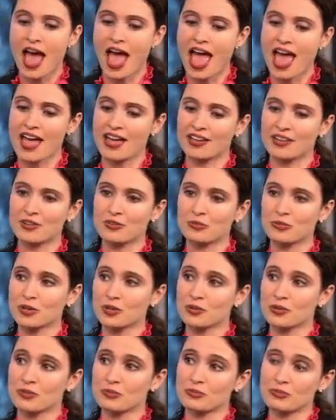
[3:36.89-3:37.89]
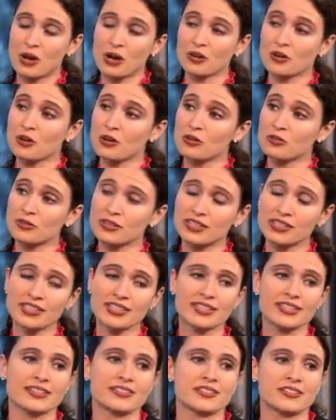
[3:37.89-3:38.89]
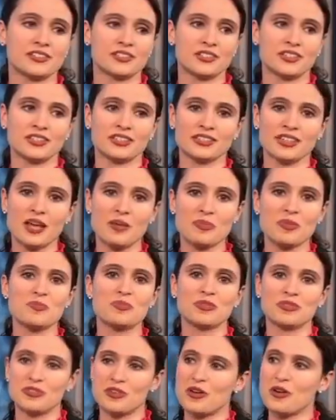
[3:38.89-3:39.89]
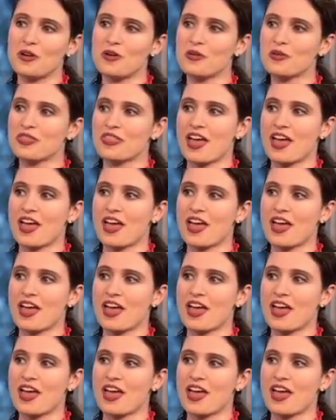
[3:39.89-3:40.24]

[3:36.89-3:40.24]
And our goal really is to let people know